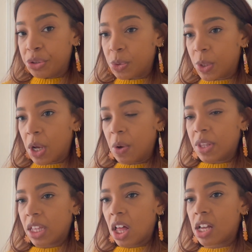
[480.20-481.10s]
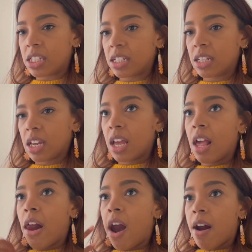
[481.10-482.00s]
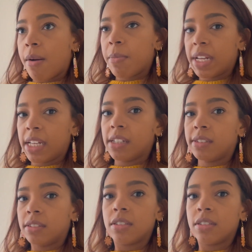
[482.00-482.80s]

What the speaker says: would go in the closet. But again,